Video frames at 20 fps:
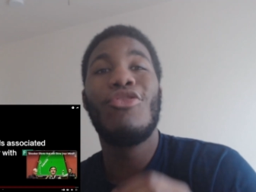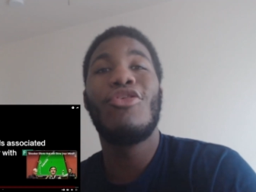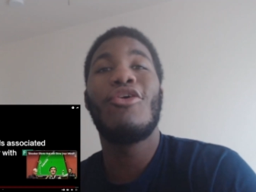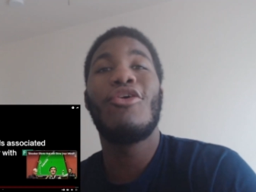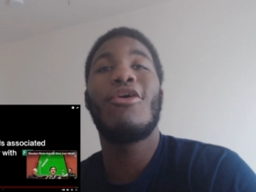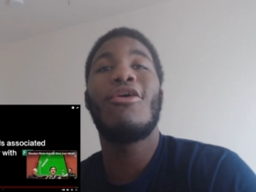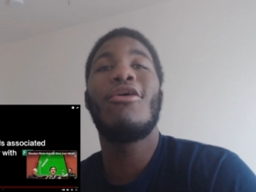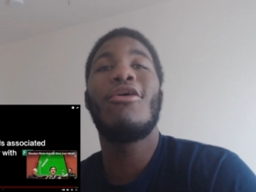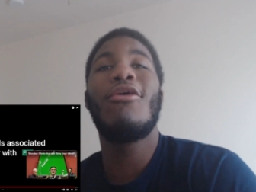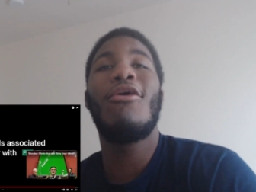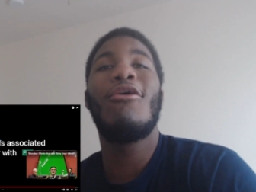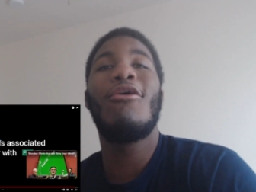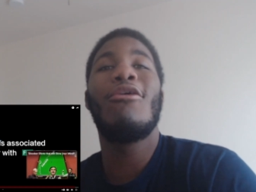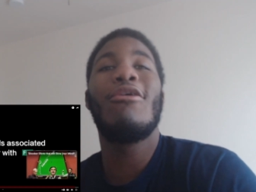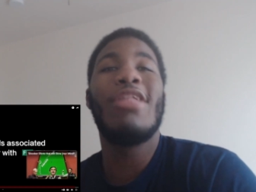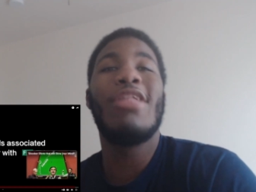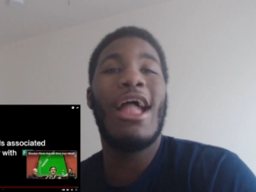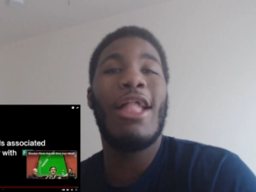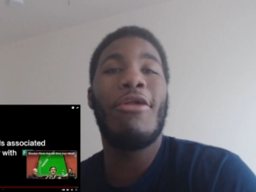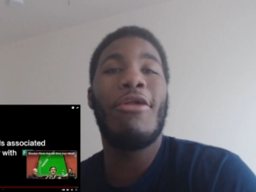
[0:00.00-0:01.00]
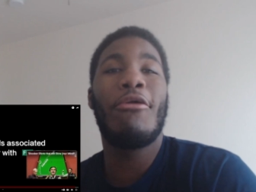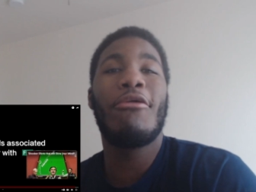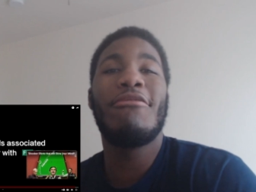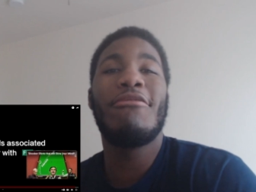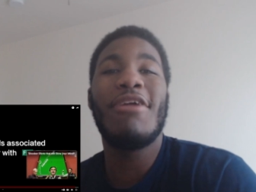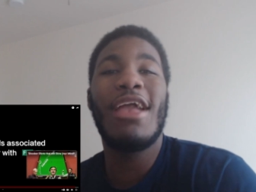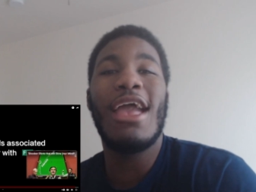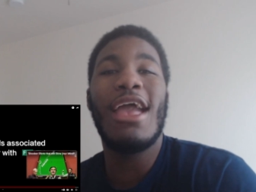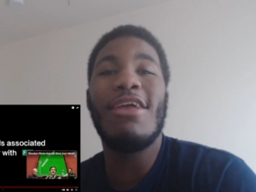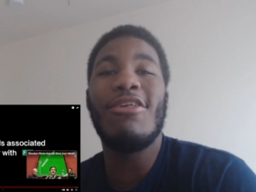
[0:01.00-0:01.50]
Turn on that
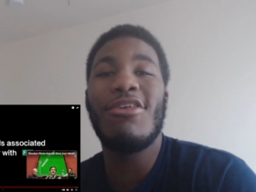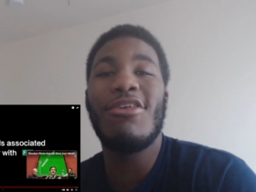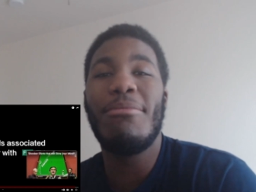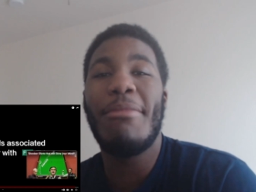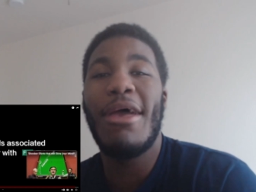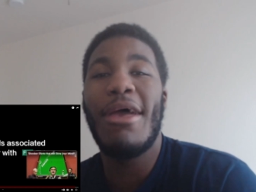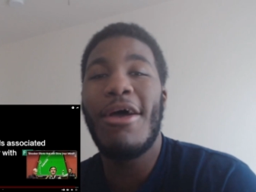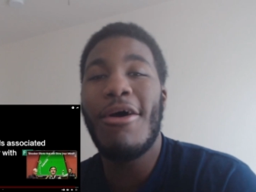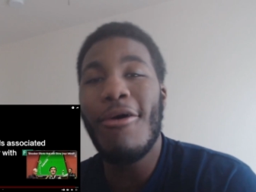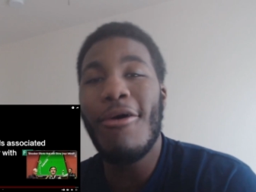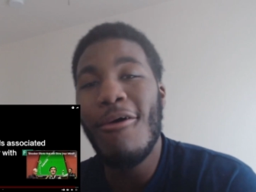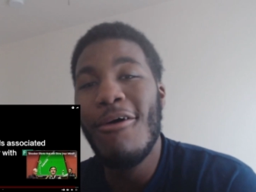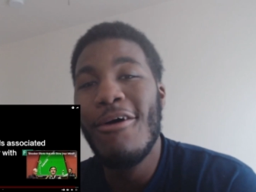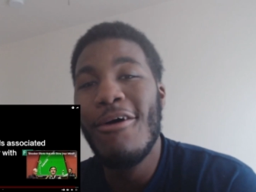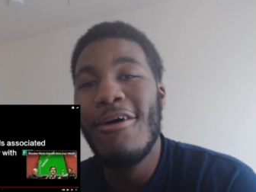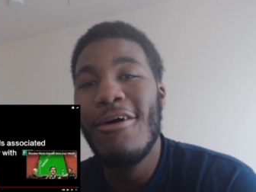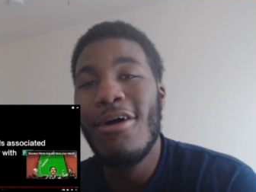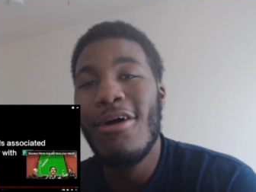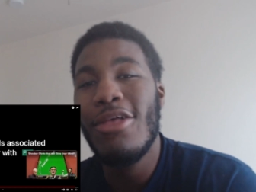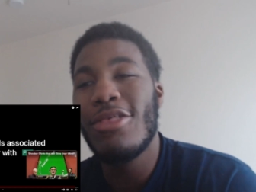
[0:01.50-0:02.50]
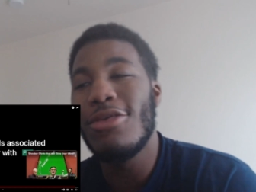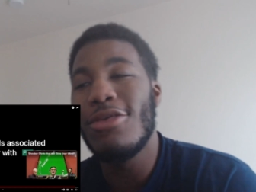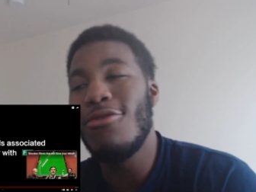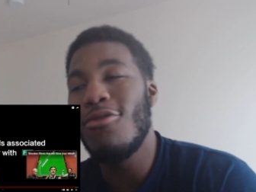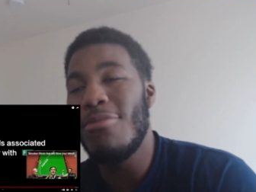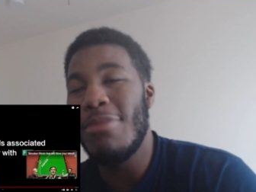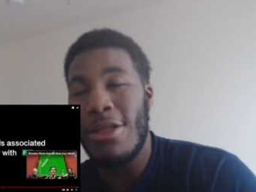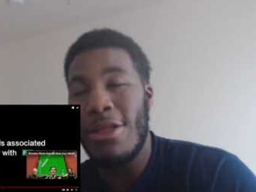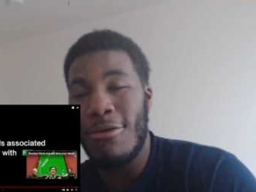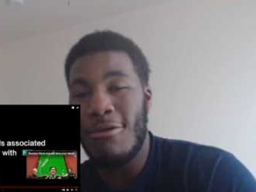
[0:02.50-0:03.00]
notification bell so
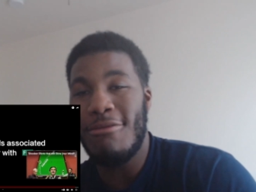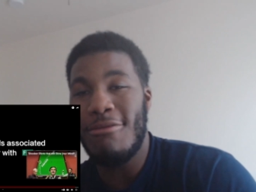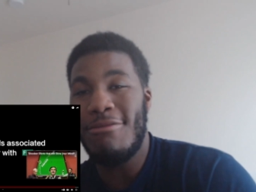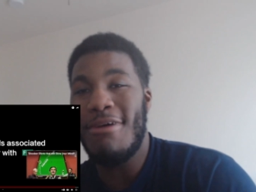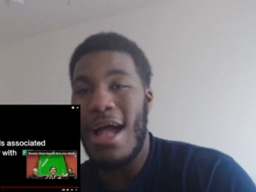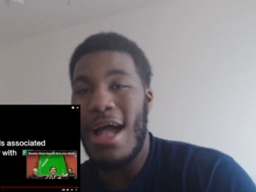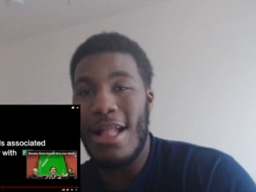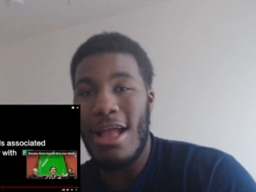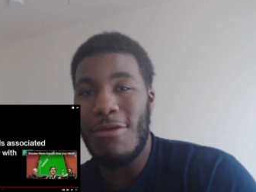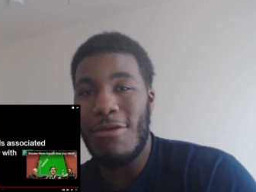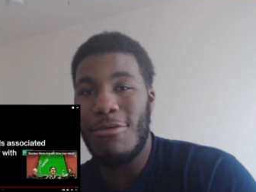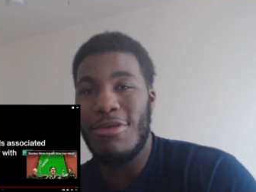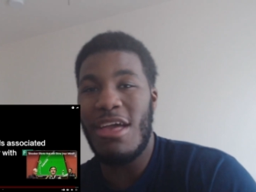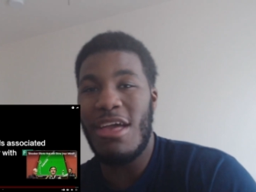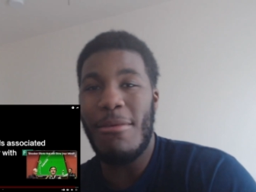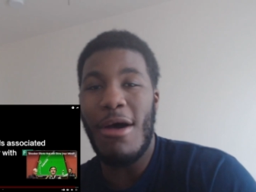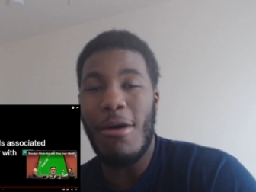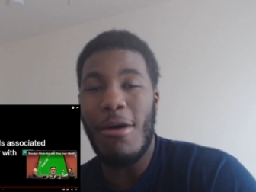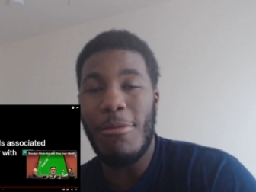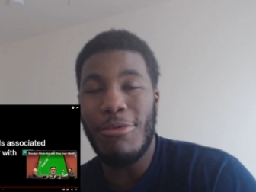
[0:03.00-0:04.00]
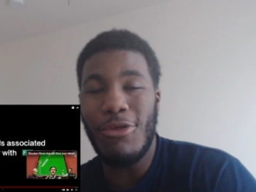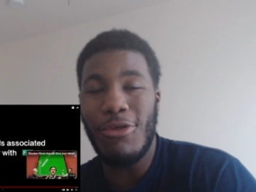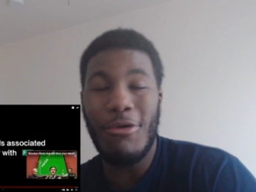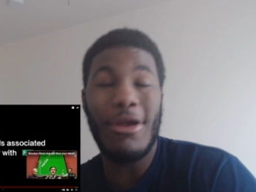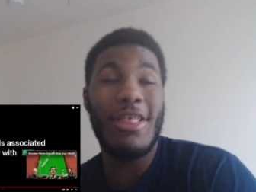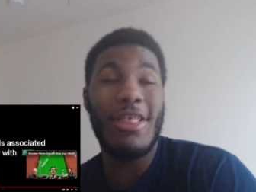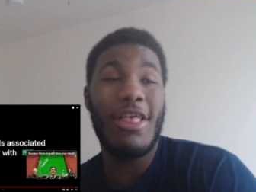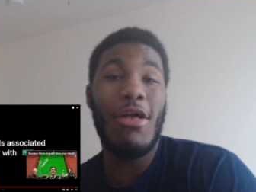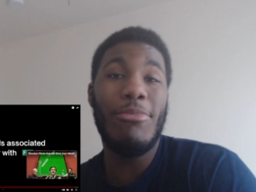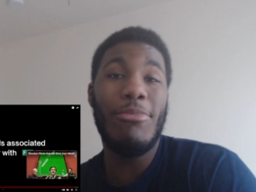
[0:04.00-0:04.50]
you'll be notified every time I upload
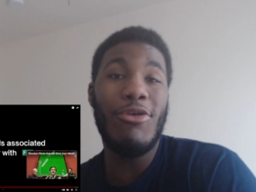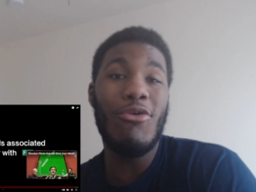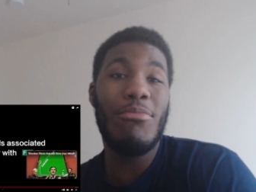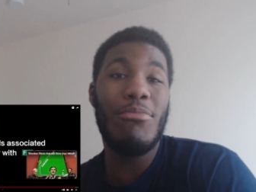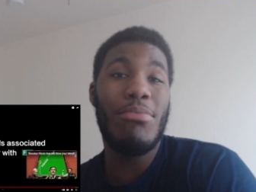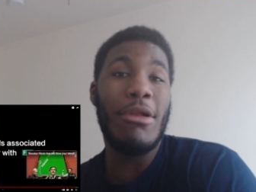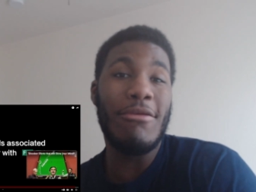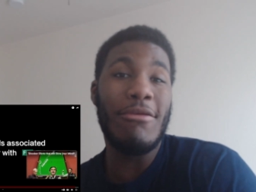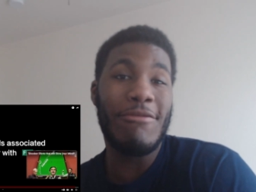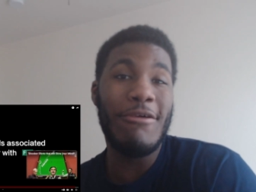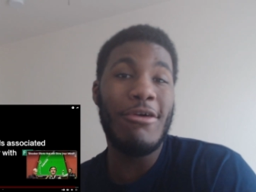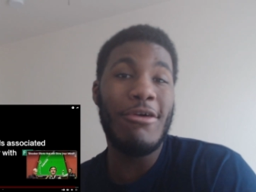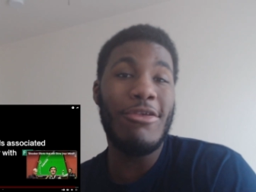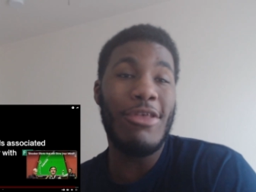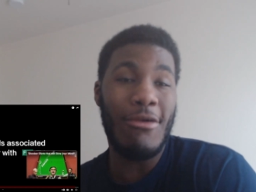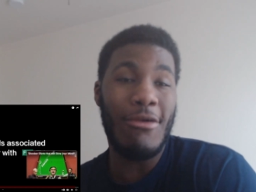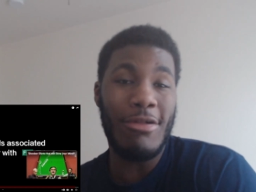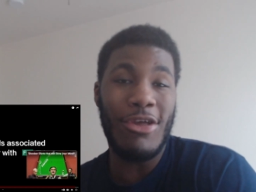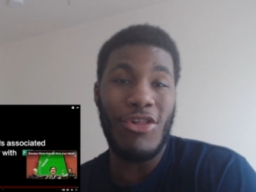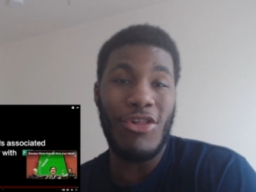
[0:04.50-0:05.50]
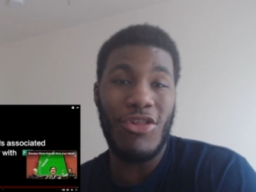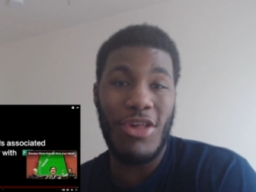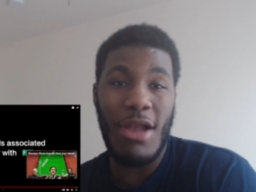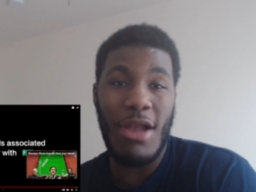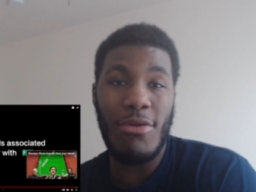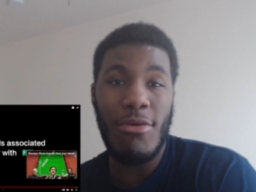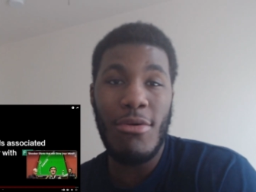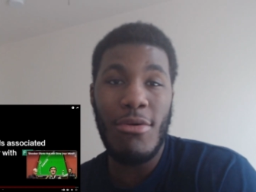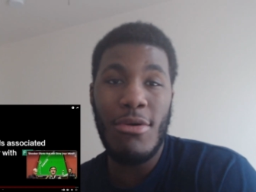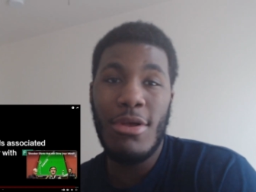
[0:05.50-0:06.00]
because I upload pretty frequently on this
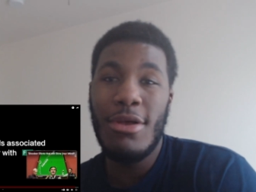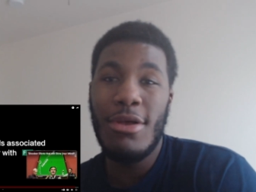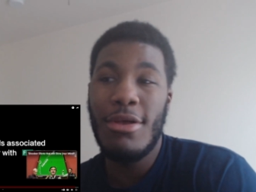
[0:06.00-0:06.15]
channel.